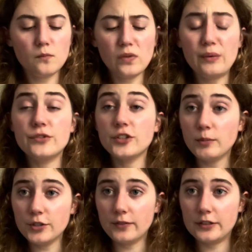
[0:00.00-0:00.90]
It was so
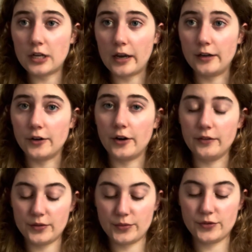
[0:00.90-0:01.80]
much fun talking to her.
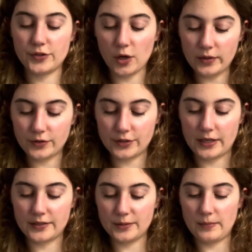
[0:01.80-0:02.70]
This was so
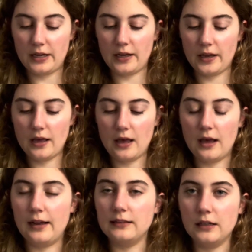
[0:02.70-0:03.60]
interesting to me.
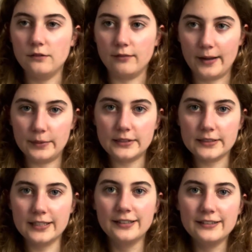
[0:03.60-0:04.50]
I love
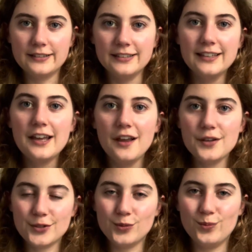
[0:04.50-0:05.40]
rabbits.
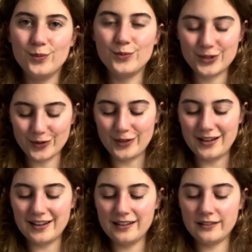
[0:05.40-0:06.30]
So
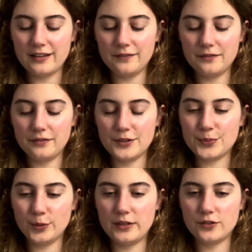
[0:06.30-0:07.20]
thinking that this
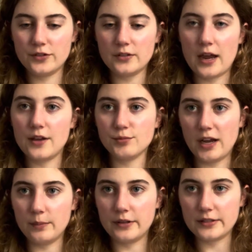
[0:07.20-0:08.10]
woman just has
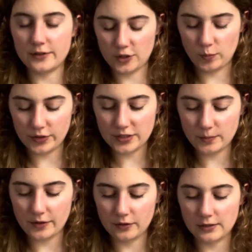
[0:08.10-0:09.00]
rabbits and she puts them
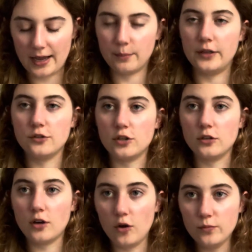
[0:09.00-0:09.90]
on her lap and she
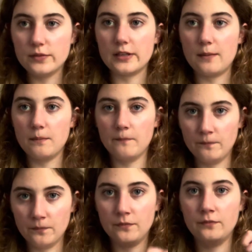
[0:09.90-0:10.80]
combs them
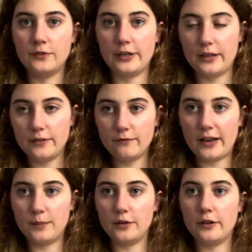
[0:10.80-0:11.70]
to get the
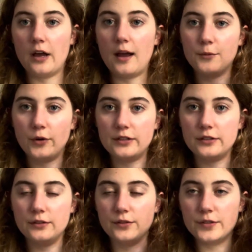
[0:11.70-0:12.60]
fiber that I'm going to
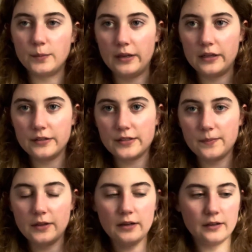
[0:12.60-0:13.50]
use to make into
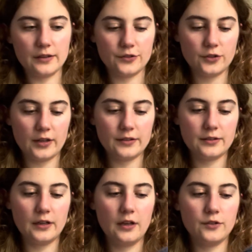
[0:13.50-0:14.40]
something is
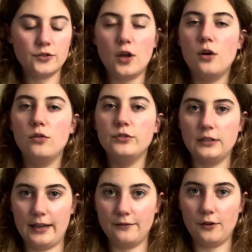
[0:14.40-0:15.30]
just so
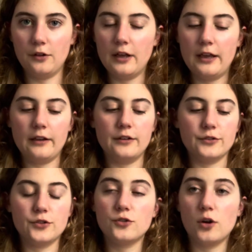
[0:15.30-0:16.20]
delightful. It
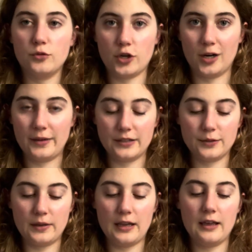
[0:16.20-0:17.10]
is so charming
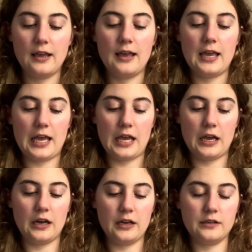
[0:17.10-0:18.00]
to me.
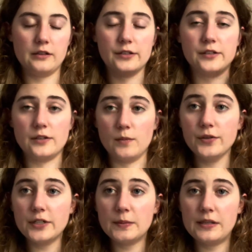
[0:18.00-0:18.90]
And this is the
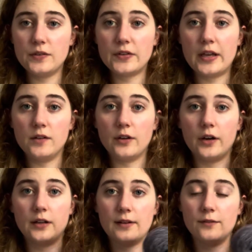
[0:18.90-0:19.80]
most expensive skein of
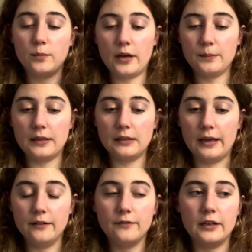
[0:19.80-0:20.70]
yarn I've ever bought in my
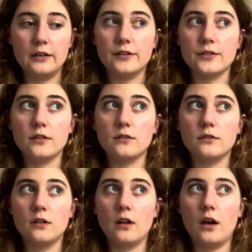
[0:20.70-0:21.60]
life. It is
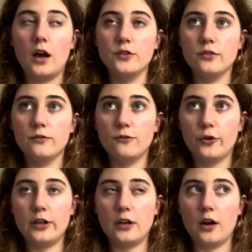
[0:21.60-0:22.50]

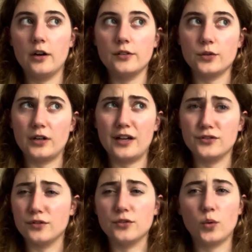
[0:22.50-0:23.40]
140 yards or
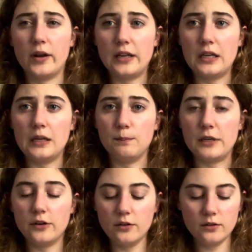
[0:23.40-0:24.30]
120
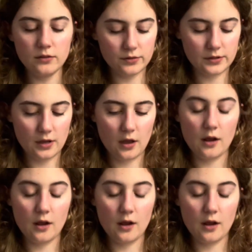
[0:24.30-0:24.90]
meters